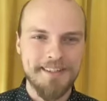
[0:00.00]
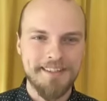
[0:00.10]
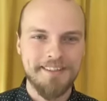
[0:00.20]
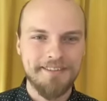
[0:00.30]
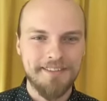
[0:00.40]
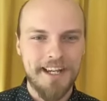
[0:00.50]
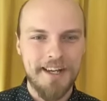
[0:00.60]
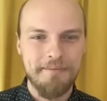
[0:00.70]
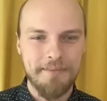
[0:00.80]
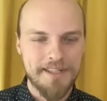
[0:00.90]
in,
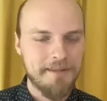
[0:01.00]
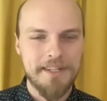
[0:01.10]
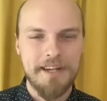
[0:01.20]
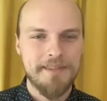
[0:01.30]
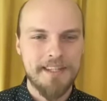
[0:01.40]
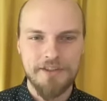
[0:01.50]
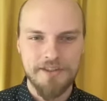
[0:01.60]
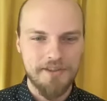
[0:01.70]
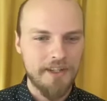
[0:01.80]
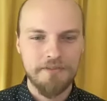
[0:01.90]
but sometimes that
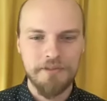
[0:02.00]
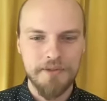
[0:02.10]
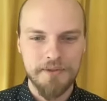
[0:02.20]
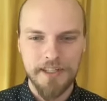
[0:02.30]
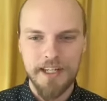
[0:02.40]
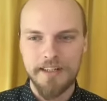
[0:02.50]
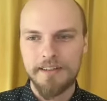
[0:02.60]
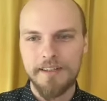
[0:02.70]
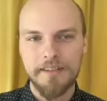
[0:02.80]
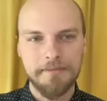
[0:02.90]
just unfolds
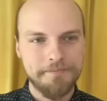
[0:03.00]
organically.